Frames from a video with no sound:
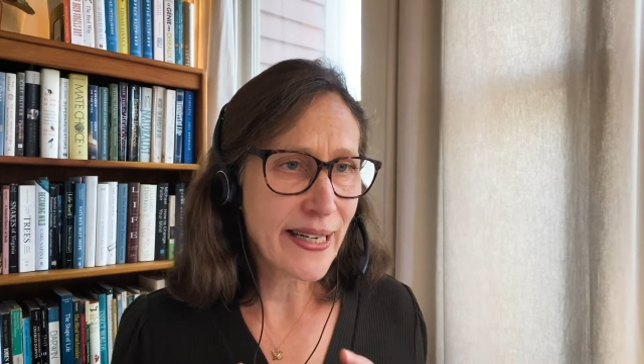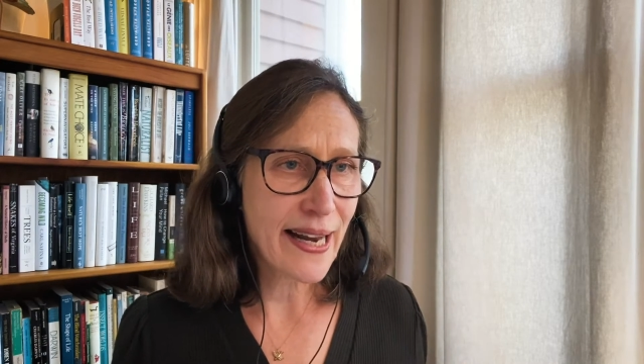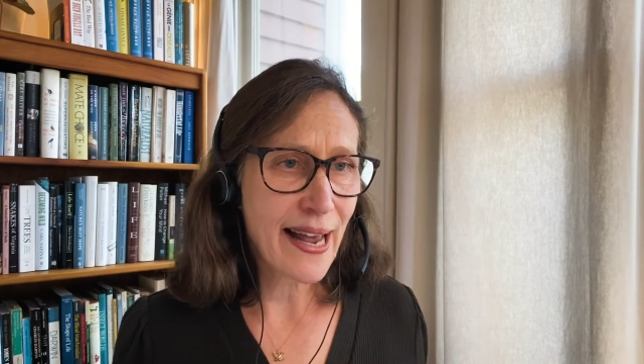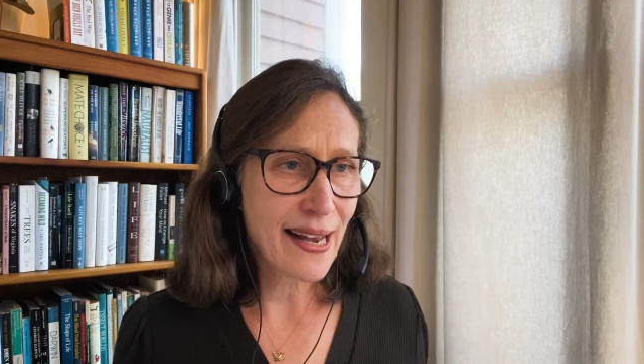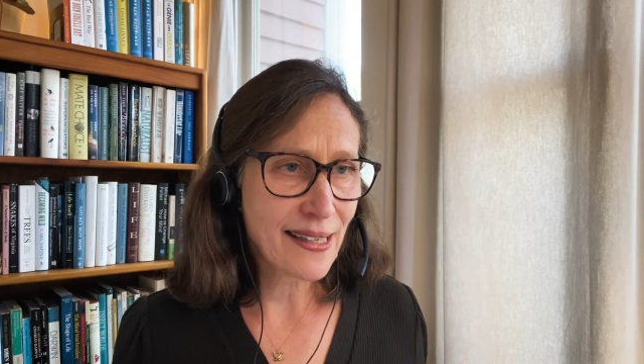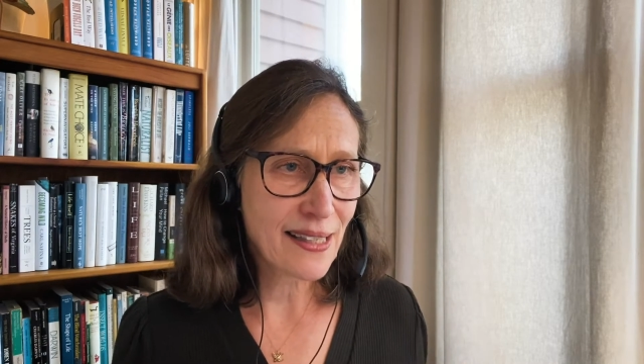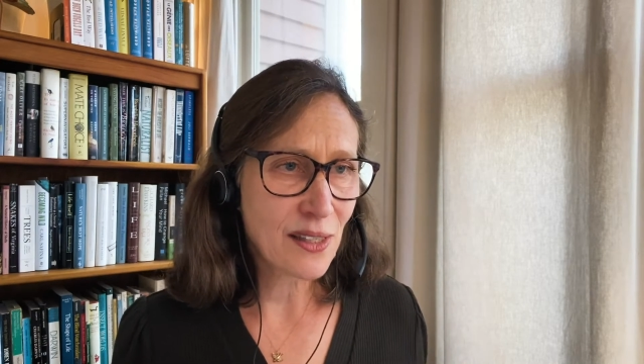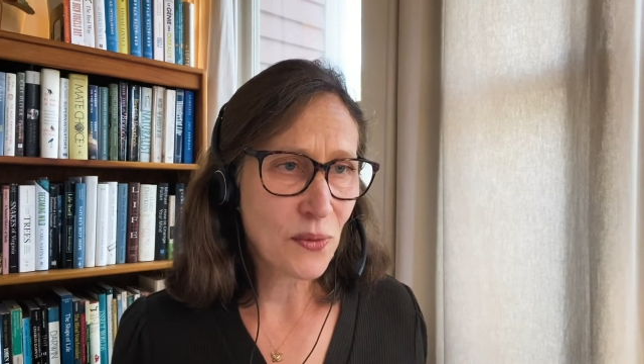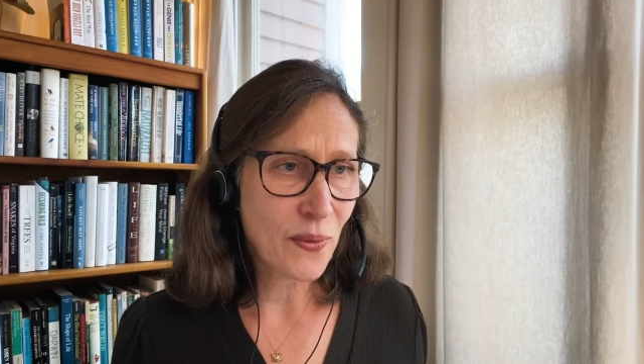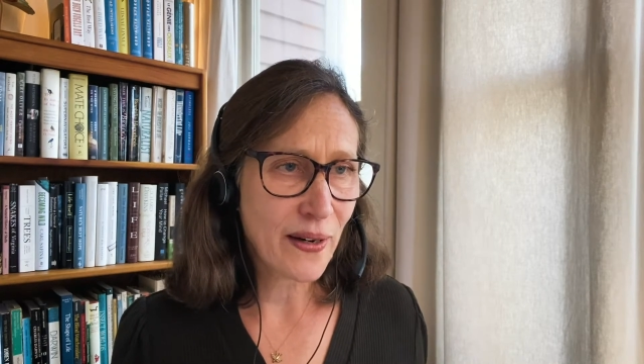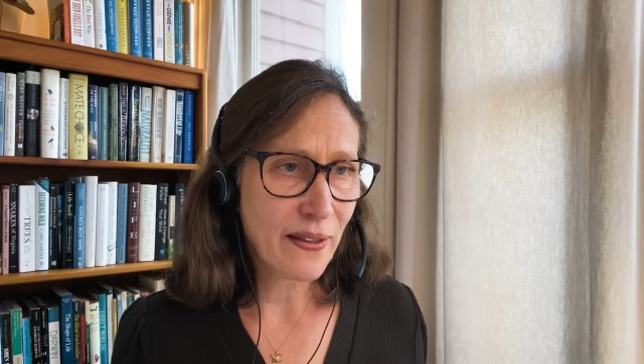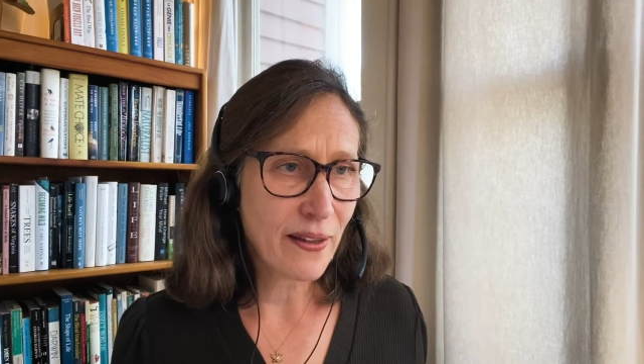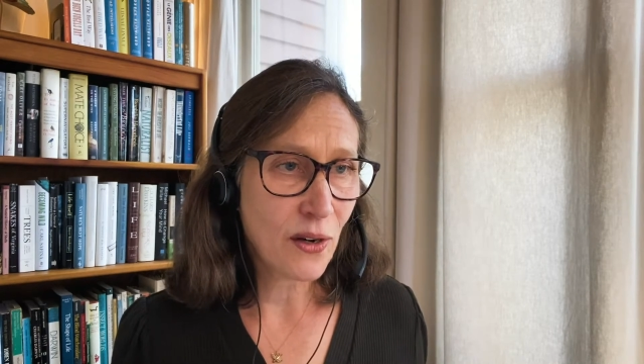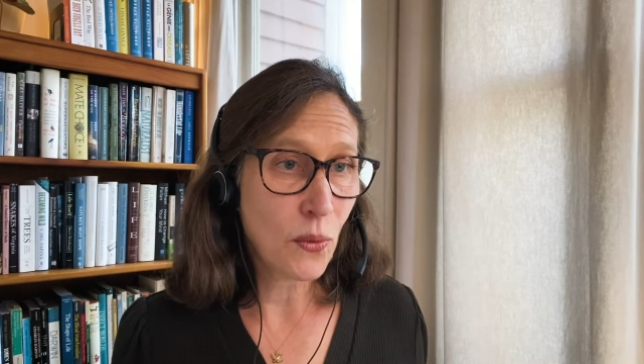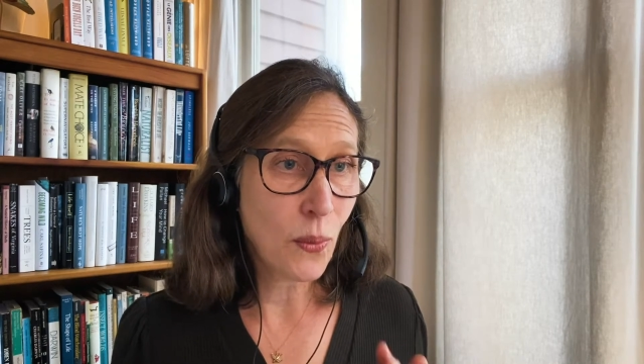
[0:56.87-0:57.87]
nest
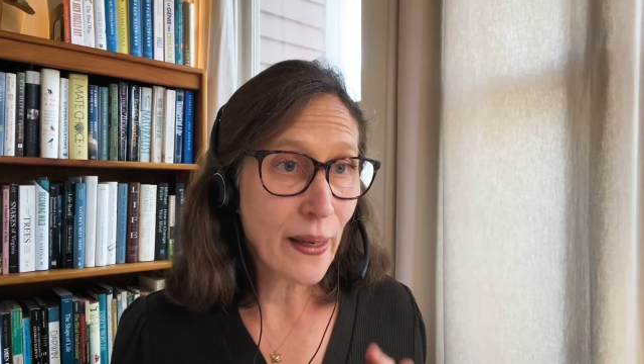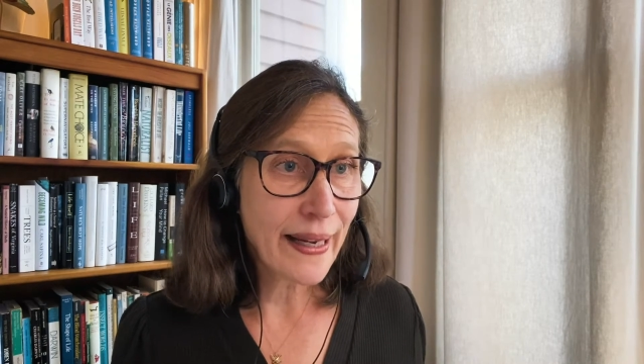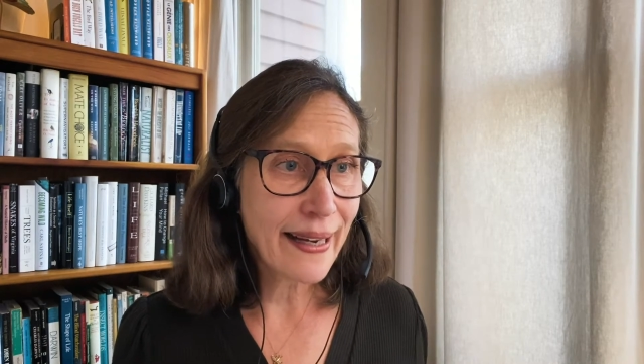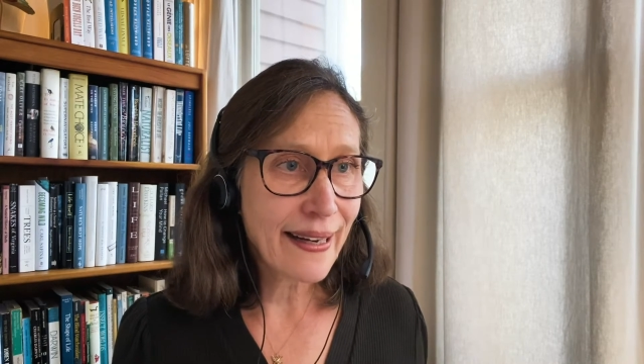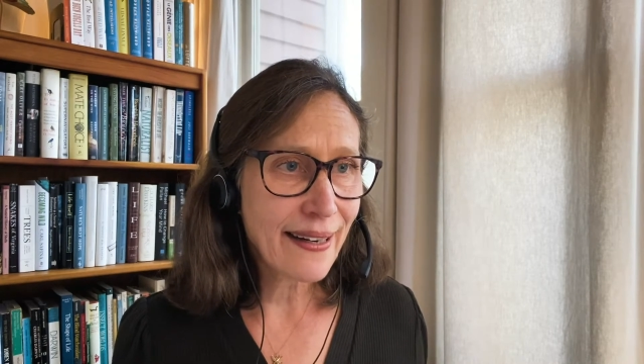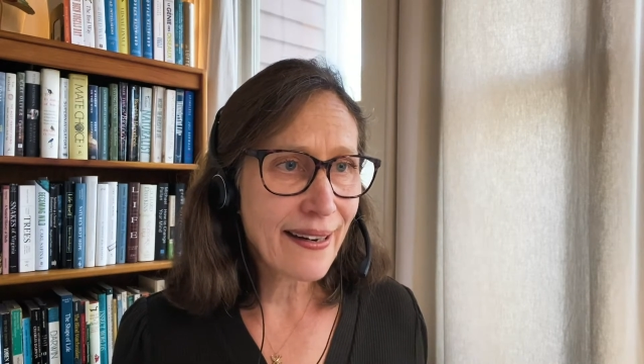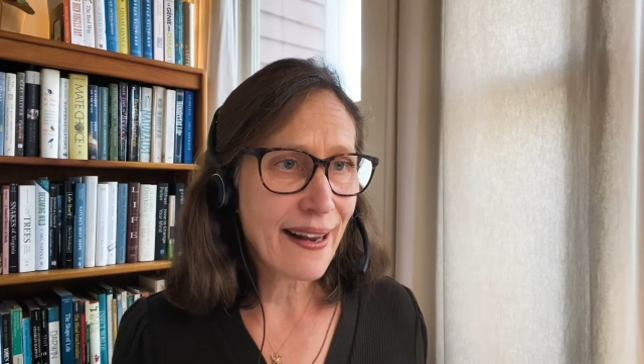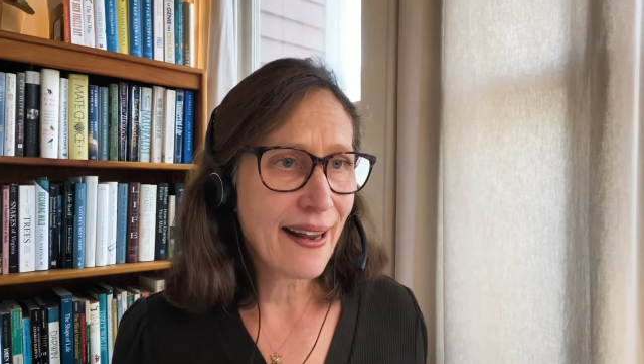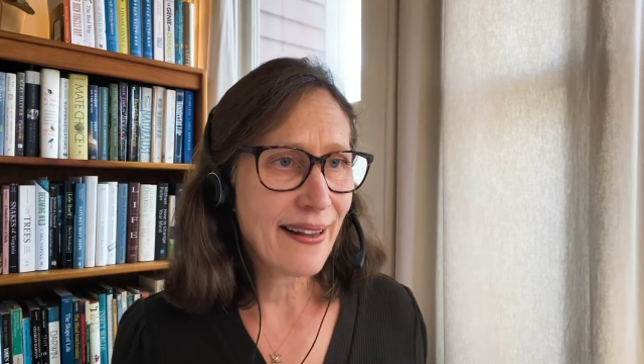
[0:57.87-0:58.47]
where the queen